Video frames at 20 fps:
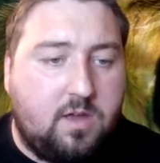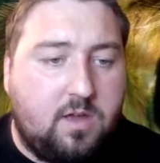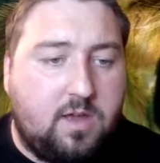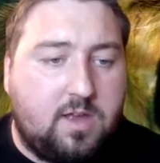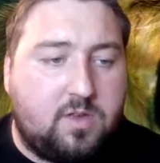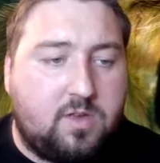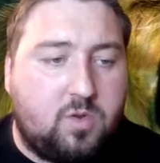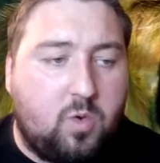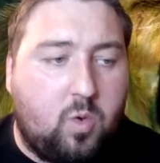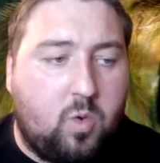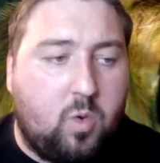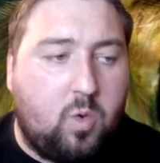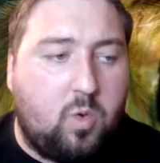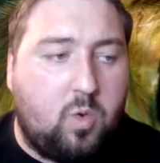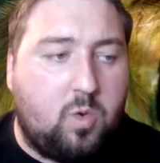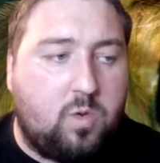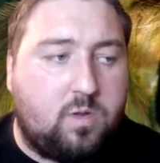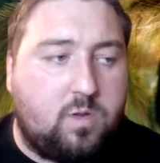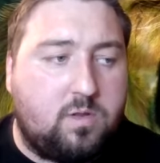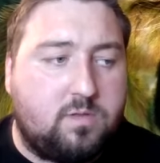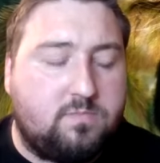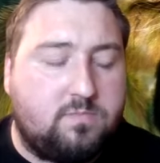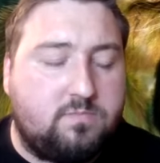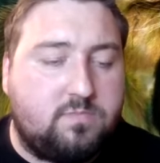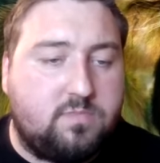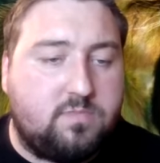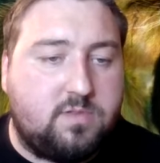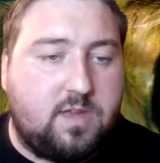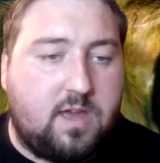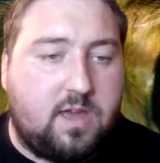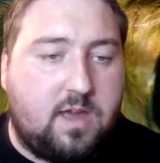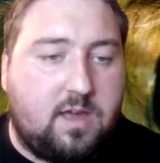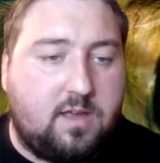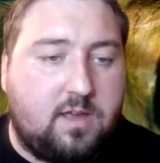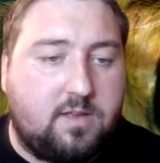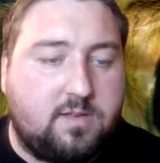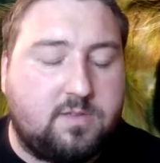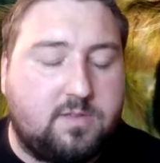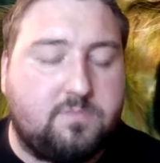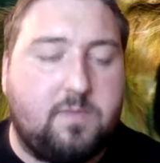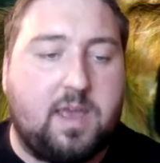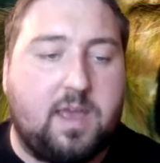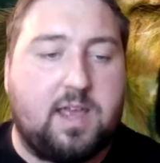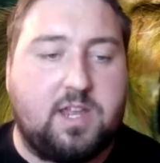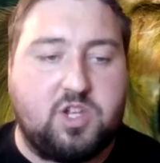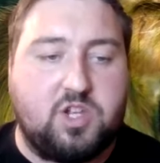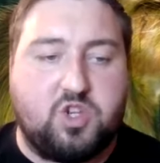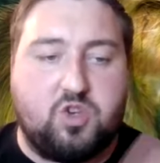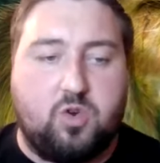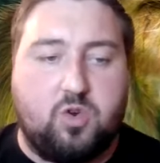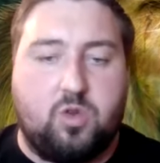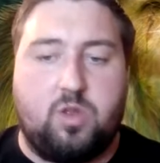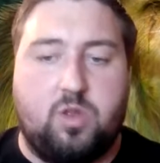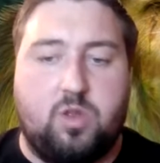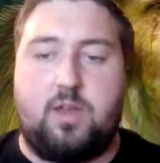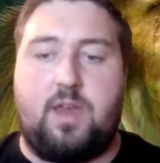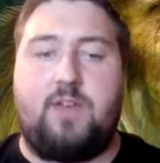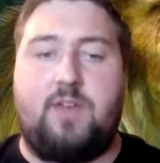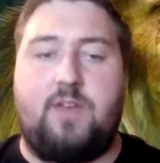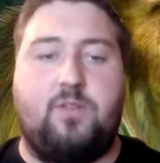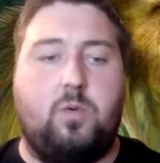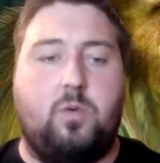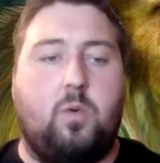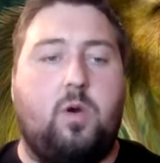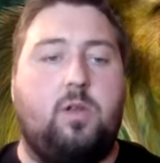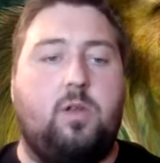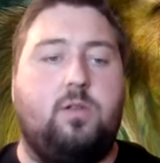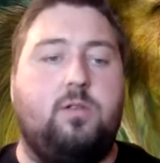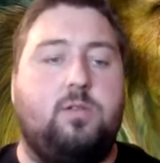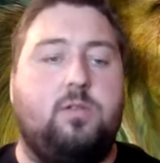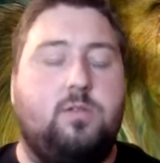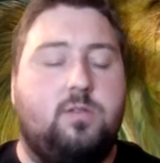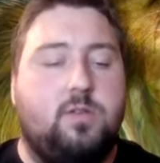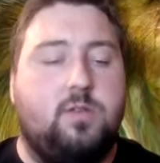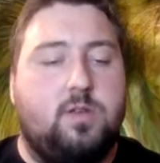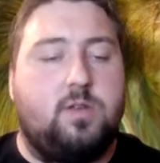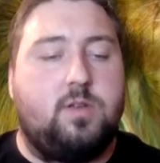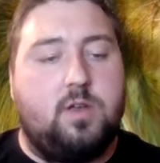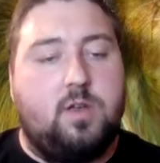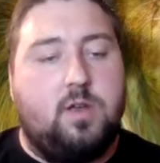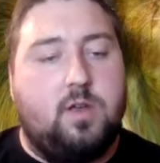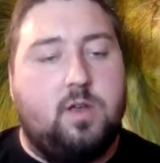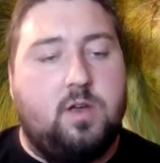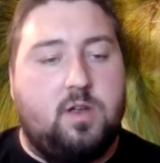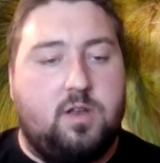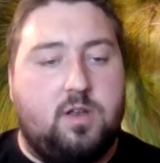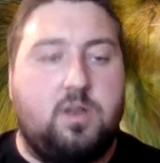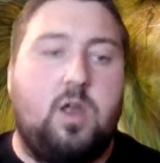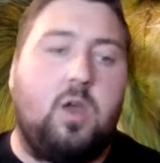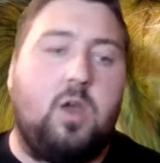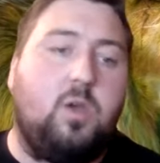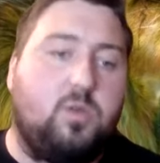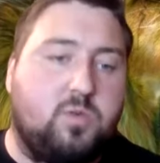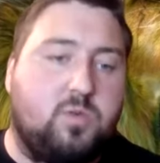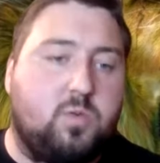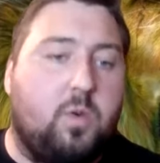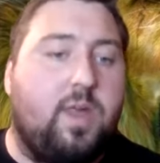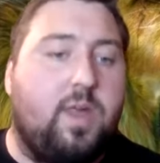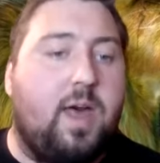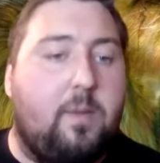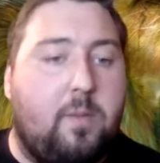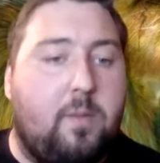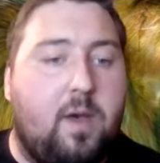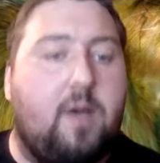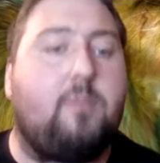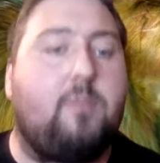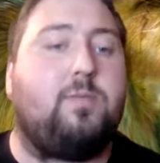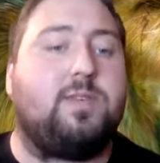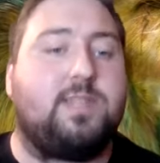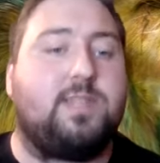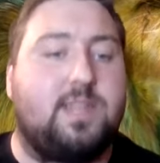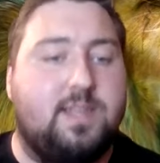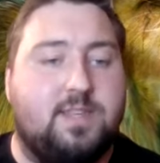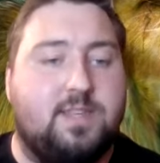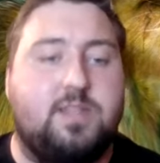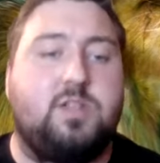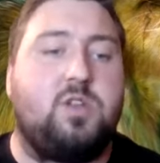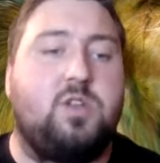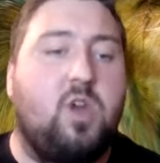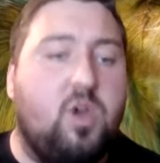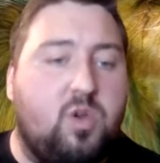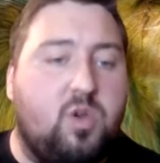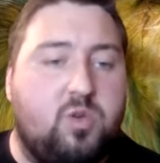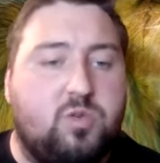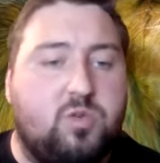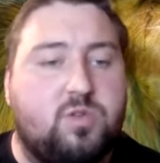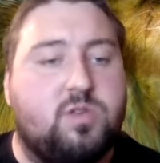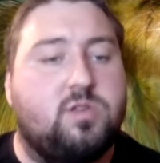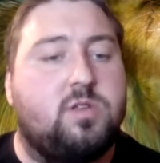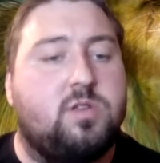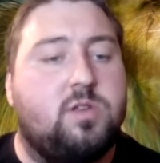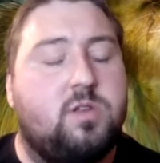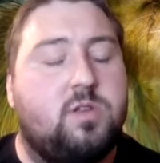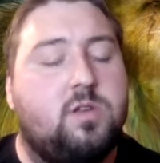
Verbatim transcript: it's all yeah making sure that everyone knows what our purpose is and knows